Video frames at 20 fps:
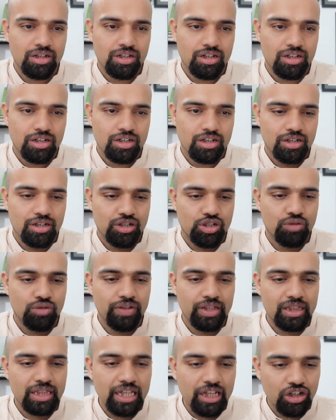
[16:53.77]
should we
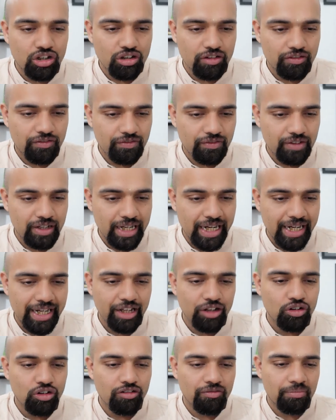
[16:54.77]
think of letting go
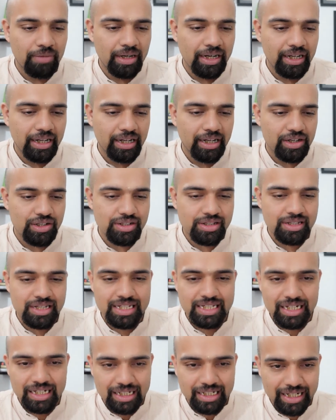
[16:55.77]
of medications, is
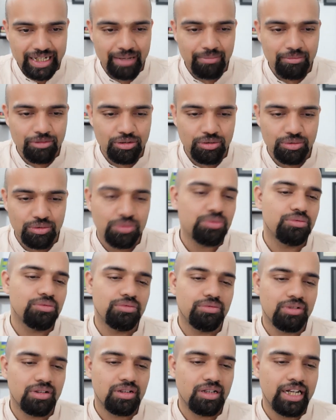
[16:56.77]
it time to
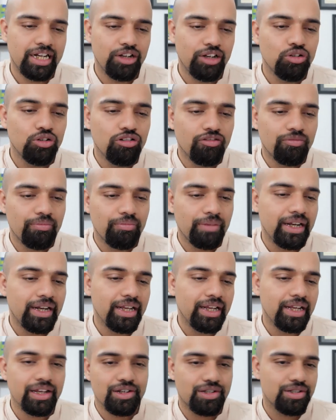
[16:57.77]
let go of
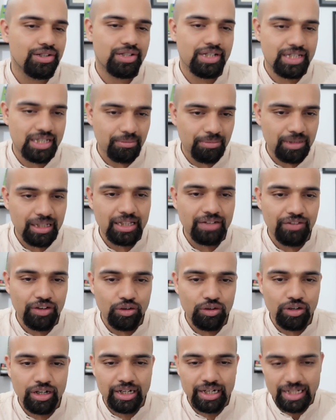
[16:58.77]
medications? It's something that we're going to
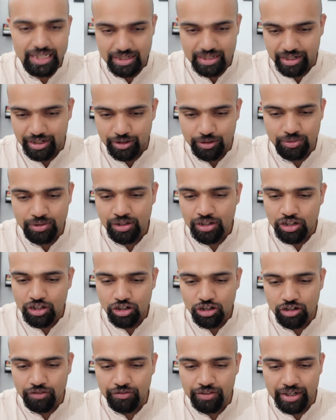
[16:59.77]
analyze right now. All
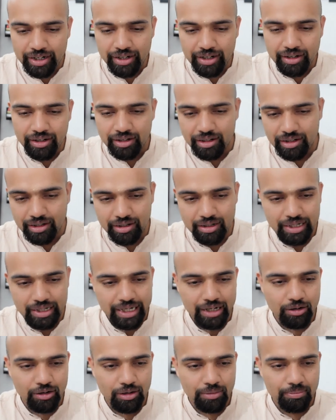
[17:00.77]
of you ready? Take out
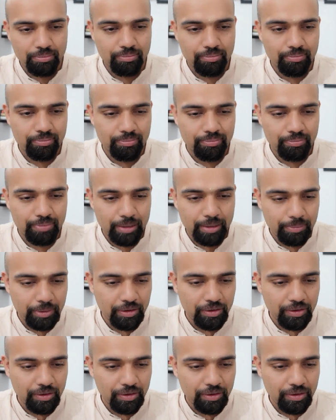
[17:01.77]
a paper